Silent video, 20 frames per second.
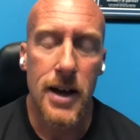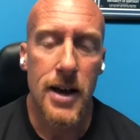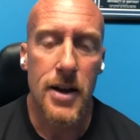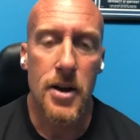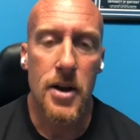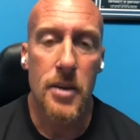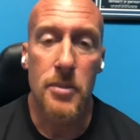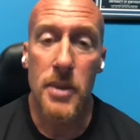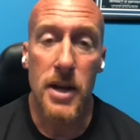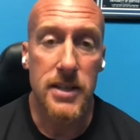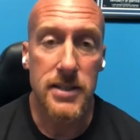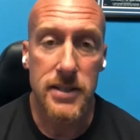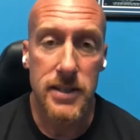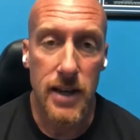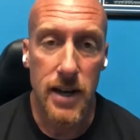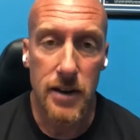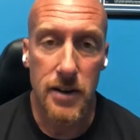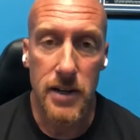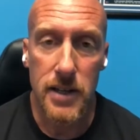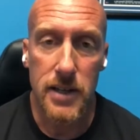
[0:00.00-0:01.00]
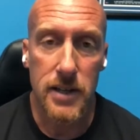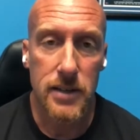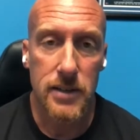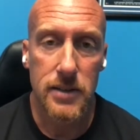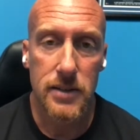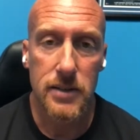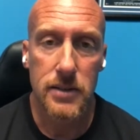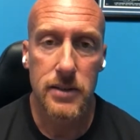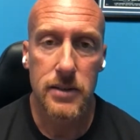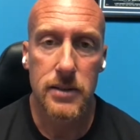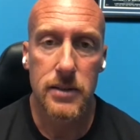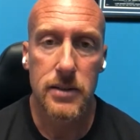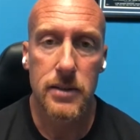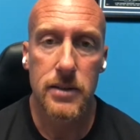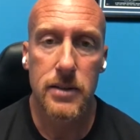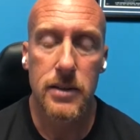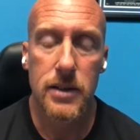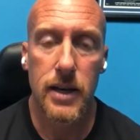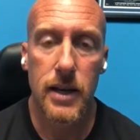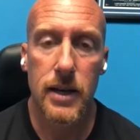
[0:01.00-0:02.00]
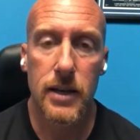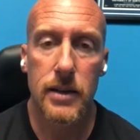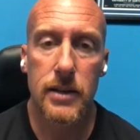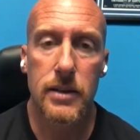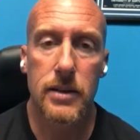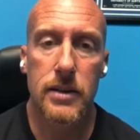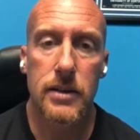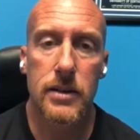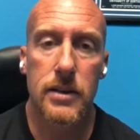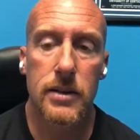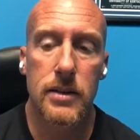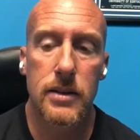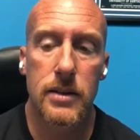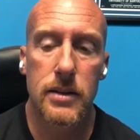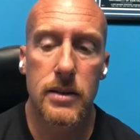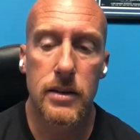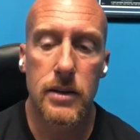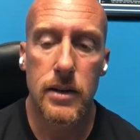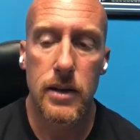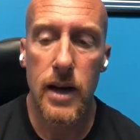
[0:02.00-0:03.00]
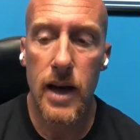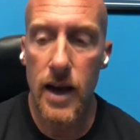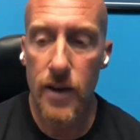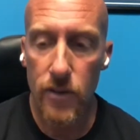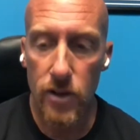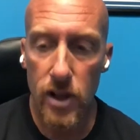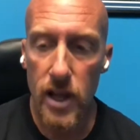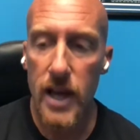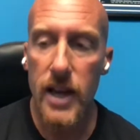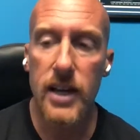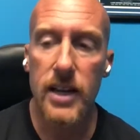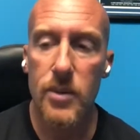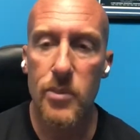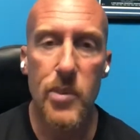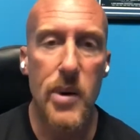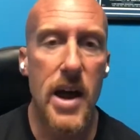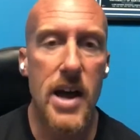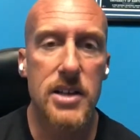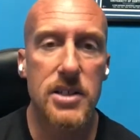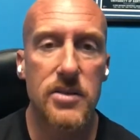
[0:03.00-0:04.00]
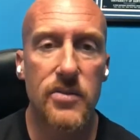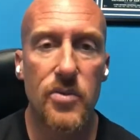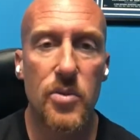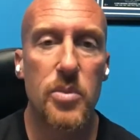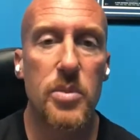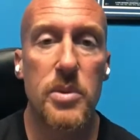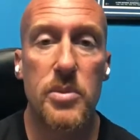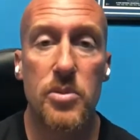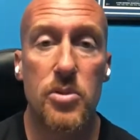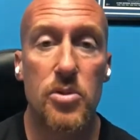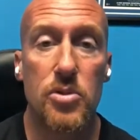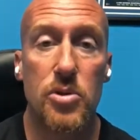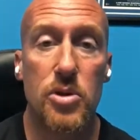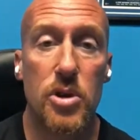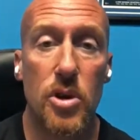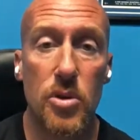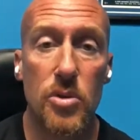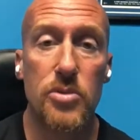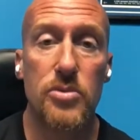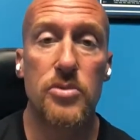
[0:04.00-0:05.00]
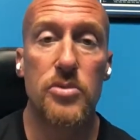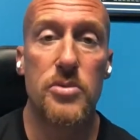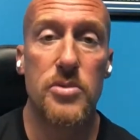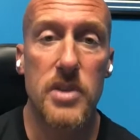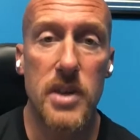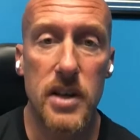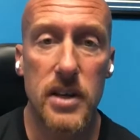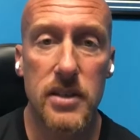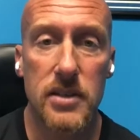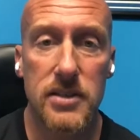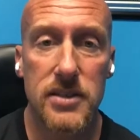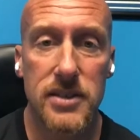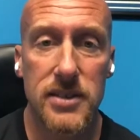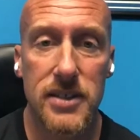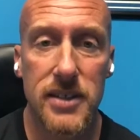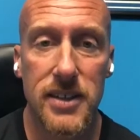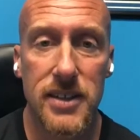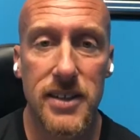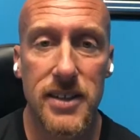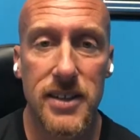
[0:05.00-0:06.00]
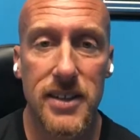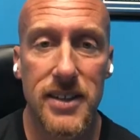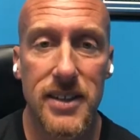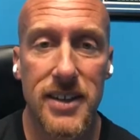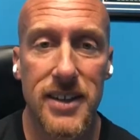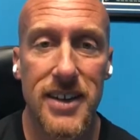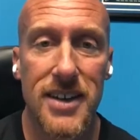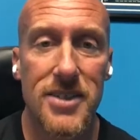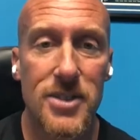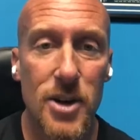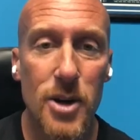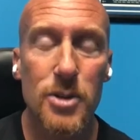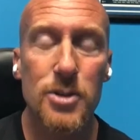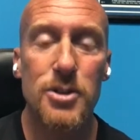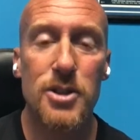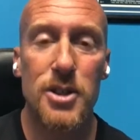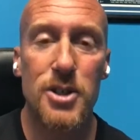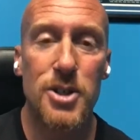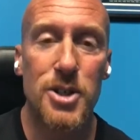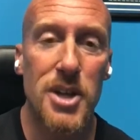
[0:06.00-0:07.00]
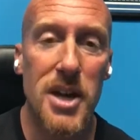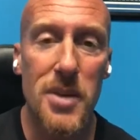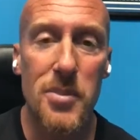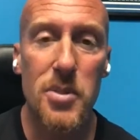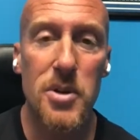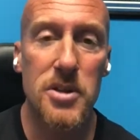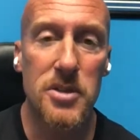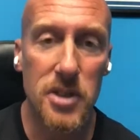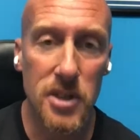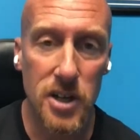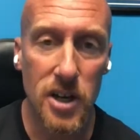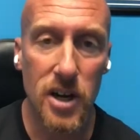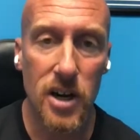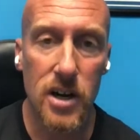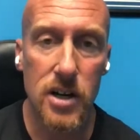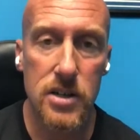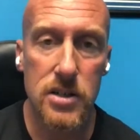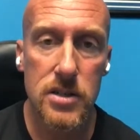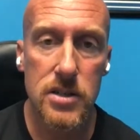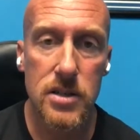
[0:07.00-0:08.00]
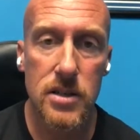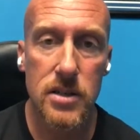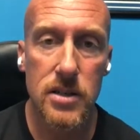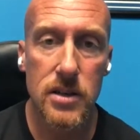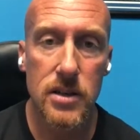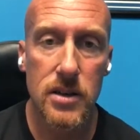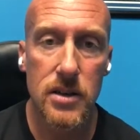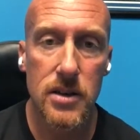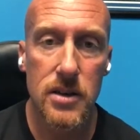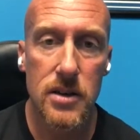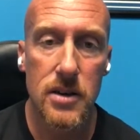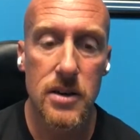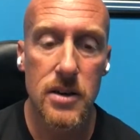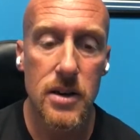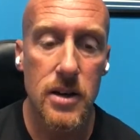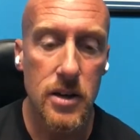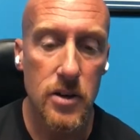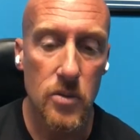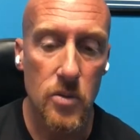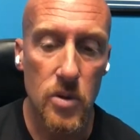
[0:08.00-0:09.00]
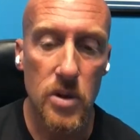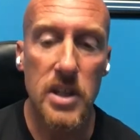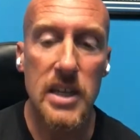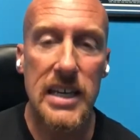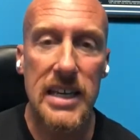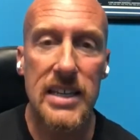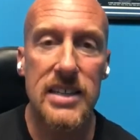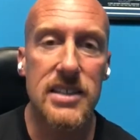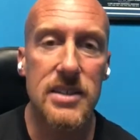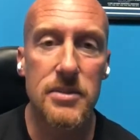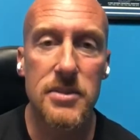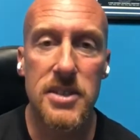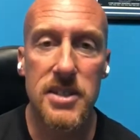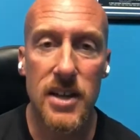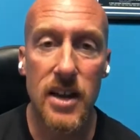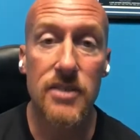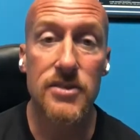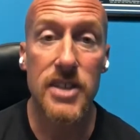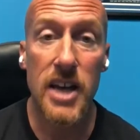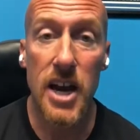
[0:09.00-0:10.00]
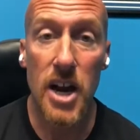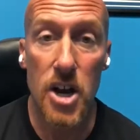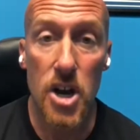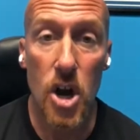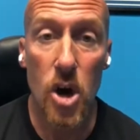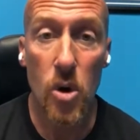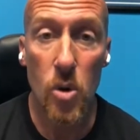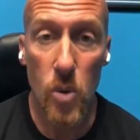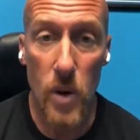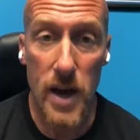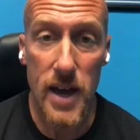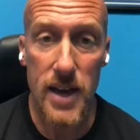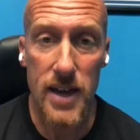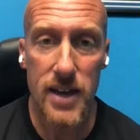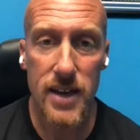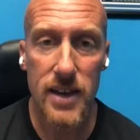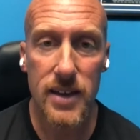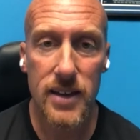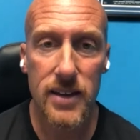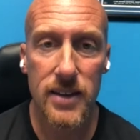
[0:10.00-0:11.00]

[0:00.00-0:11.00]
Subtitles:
I'm not scary. Okay? I have a lot of compassion for people who go through things. And those that champion the cause and can really get themselves out of no way,